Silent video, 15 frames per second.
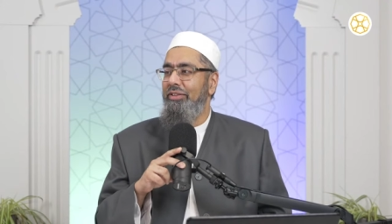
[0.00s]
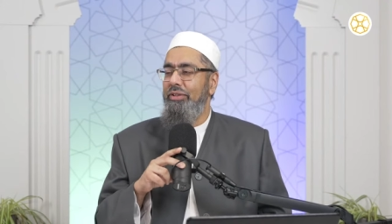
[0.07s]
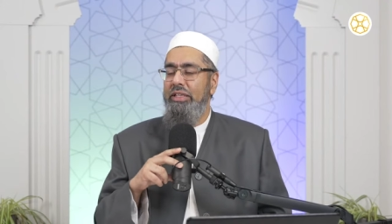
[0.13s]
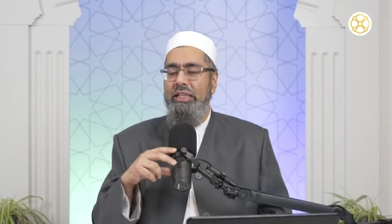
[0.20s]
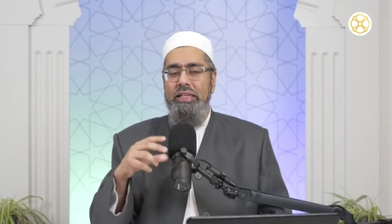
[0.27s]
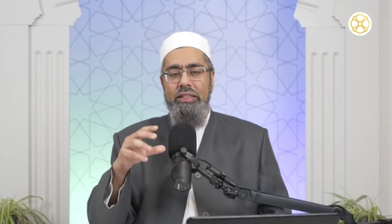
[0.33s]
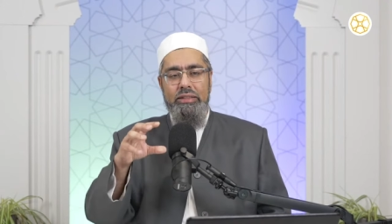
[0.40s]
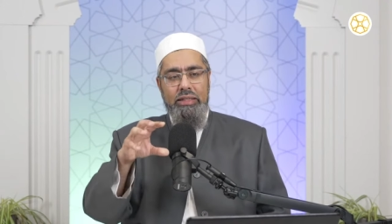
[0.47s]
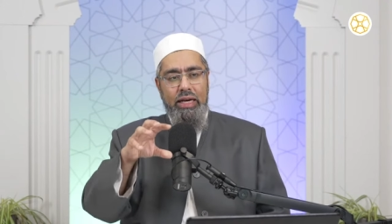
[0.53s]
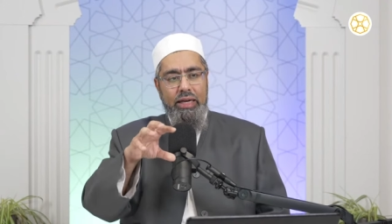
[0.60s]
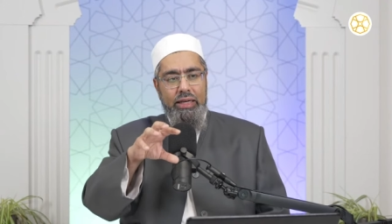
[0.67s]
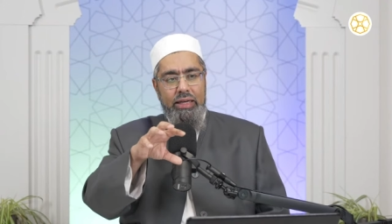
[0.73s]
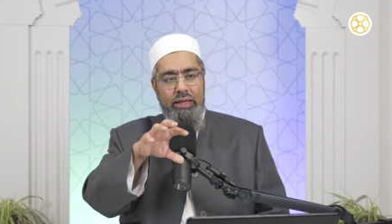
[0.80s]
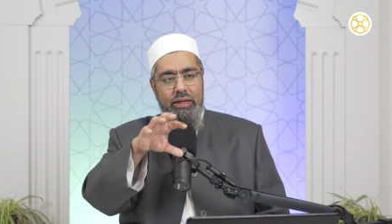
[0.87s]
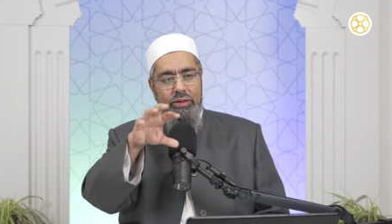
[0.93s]
At least I
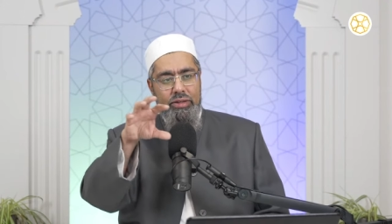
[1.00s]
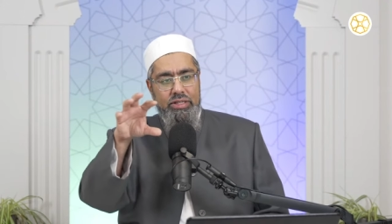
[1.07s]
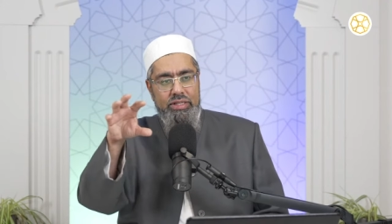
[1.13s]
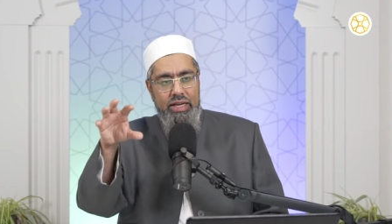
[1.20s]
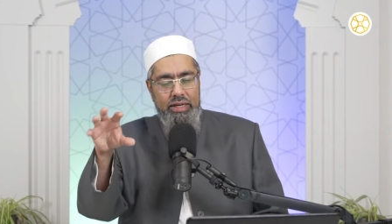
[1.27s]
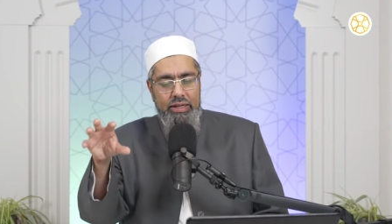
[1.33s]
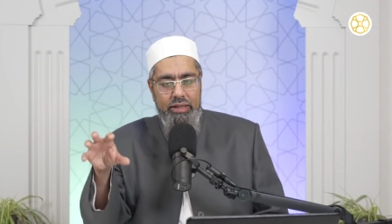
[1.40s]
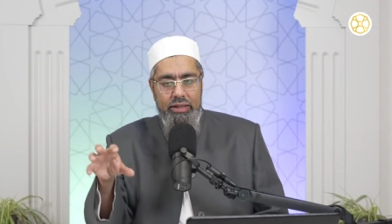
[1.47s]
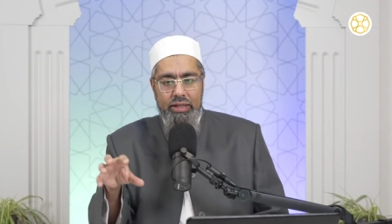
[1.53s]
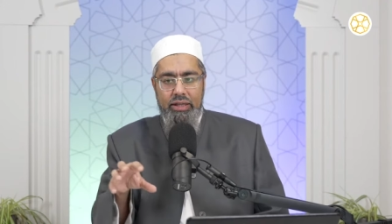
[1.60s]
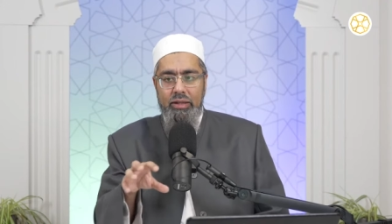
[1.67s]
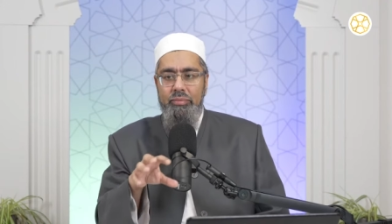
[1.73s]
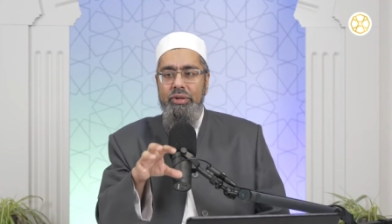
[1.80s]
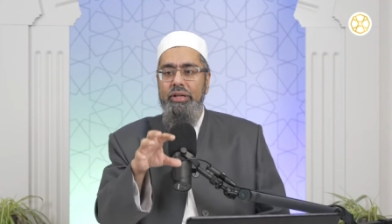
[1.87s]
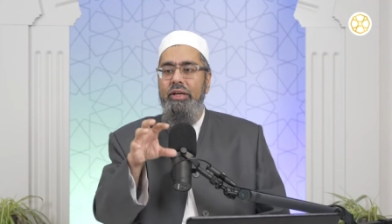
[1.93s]
can understand a
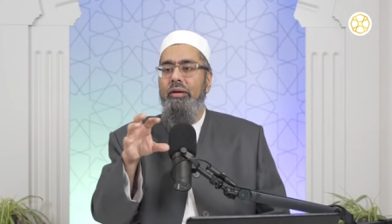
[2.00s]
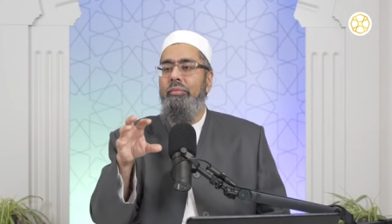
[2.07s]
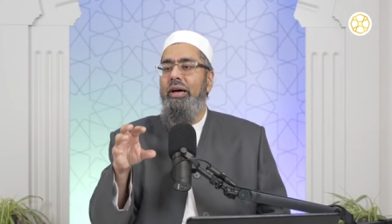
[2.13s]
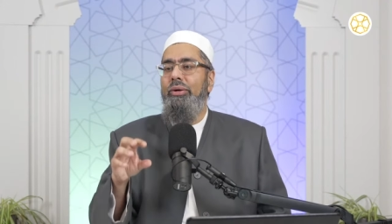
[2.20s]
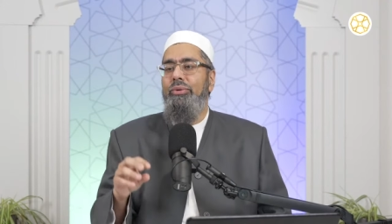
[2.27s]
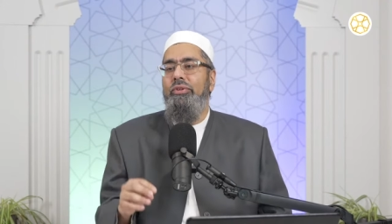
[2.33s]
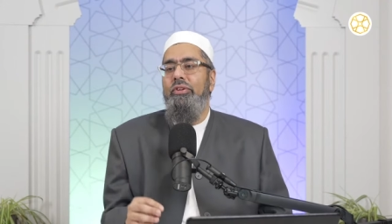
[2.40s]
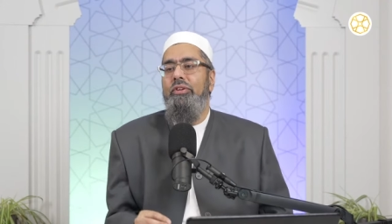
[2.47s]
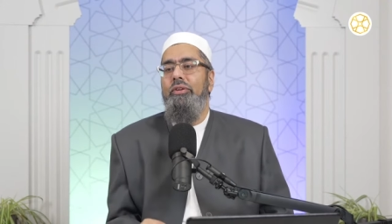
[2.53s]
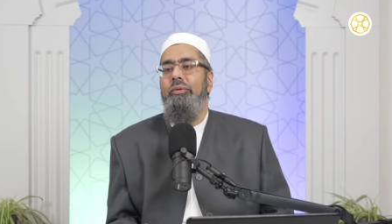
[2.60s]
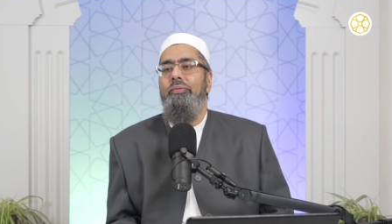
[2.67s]
little bit about it.